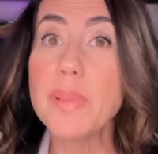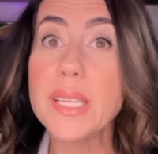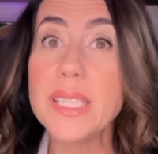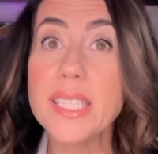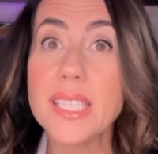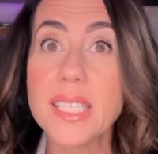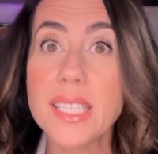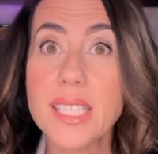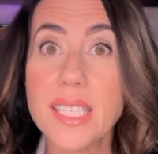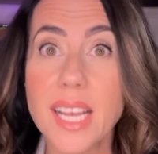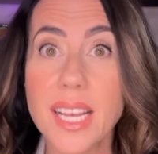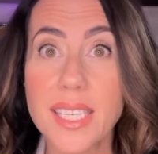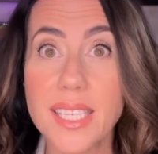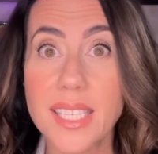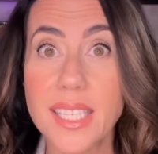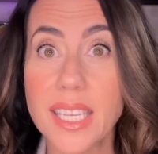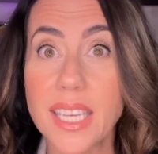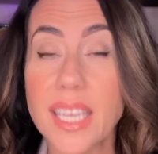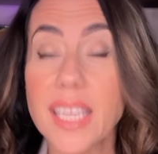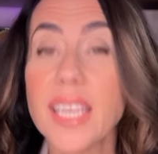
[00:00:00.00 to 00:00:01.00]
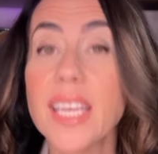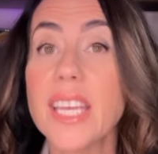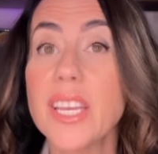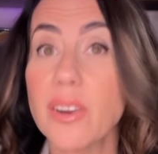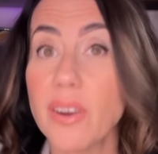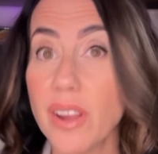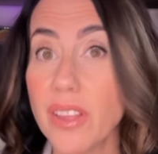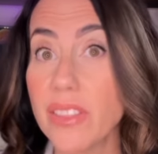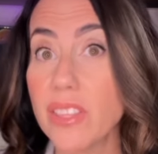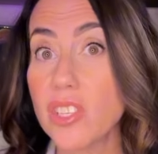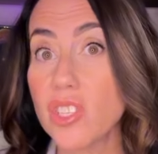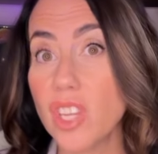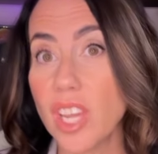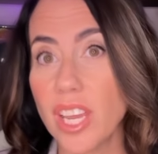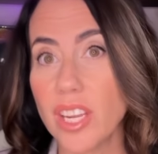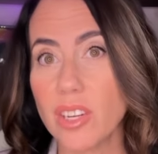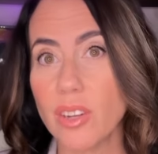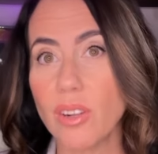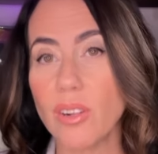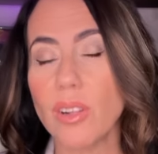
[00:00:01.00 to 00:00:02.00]
been discussing here on the
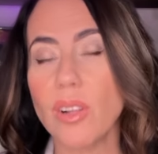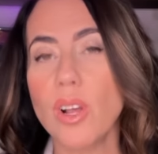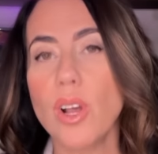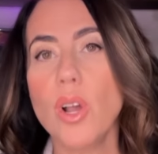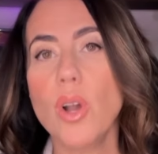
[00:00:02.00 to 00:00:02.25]
channel,